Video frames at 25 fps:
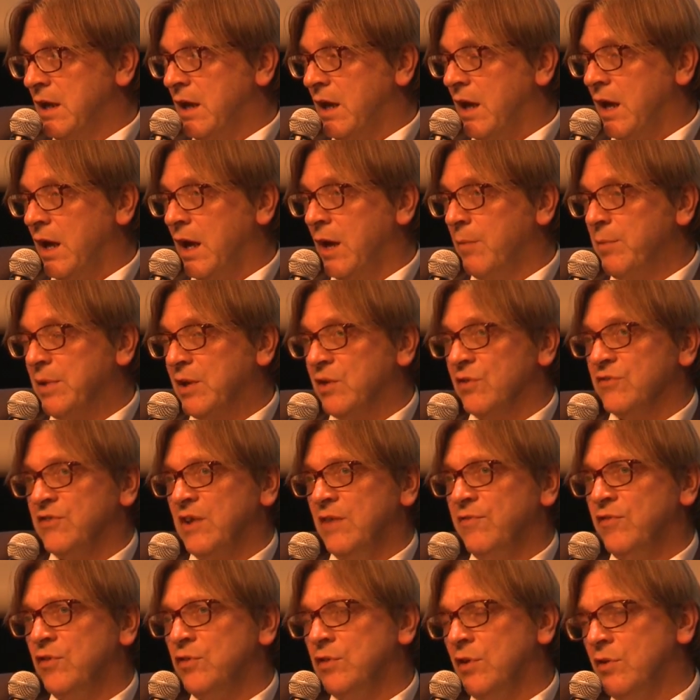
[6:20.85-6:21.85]
Because
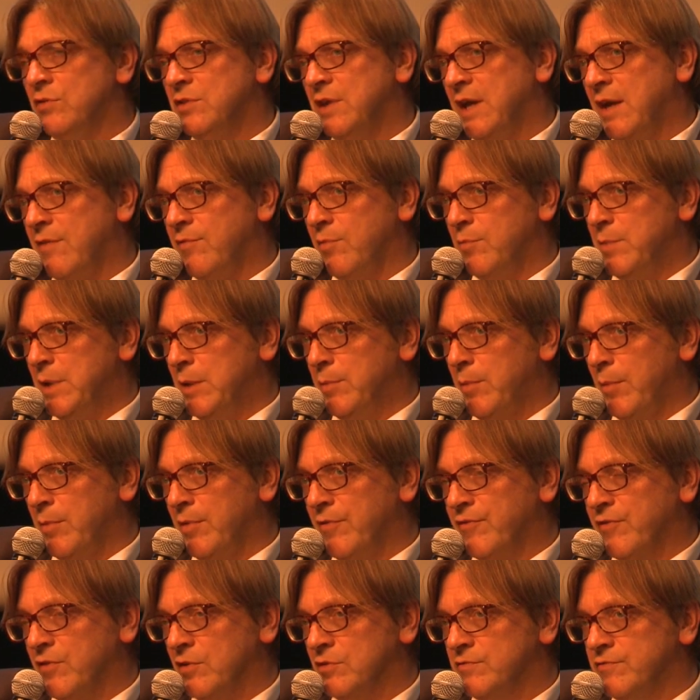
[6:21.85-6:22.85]
if you don't have a
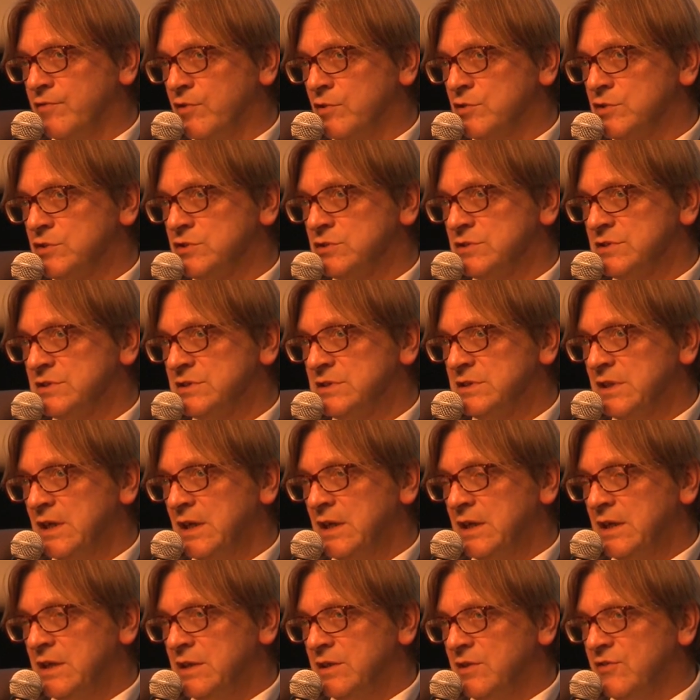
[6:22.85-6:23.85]
minimum of convergence,
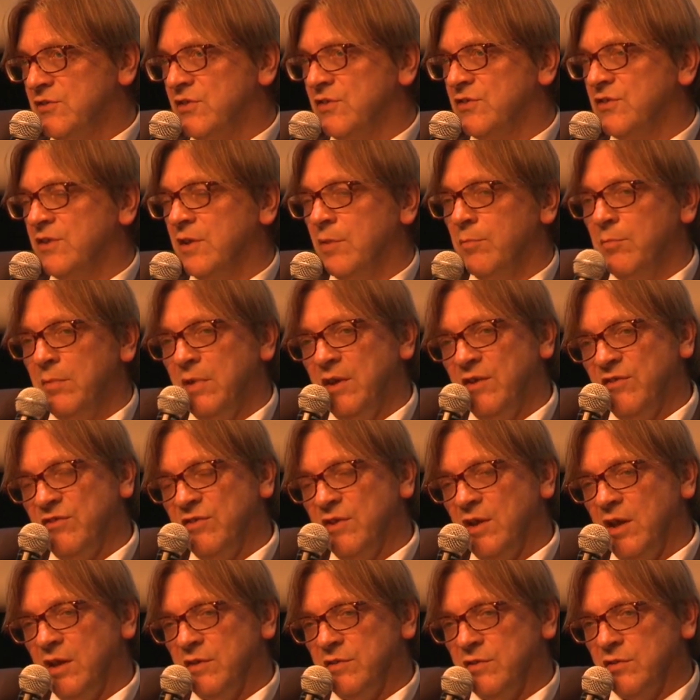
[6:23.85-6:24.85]
the system
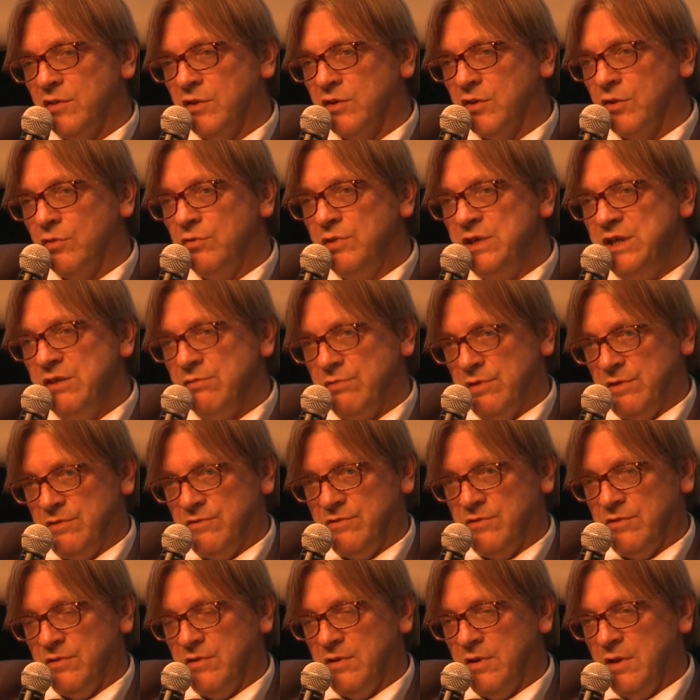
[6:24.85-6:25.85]
is not
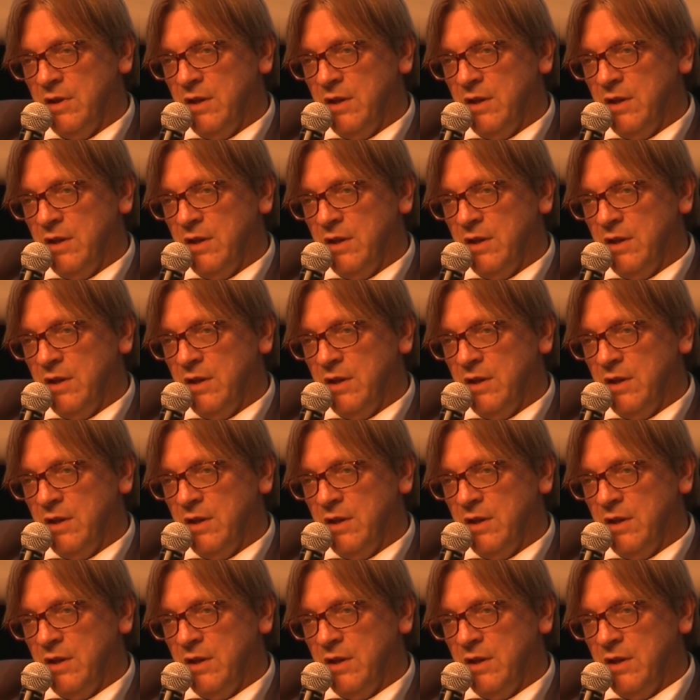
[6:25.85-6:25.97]
coherent.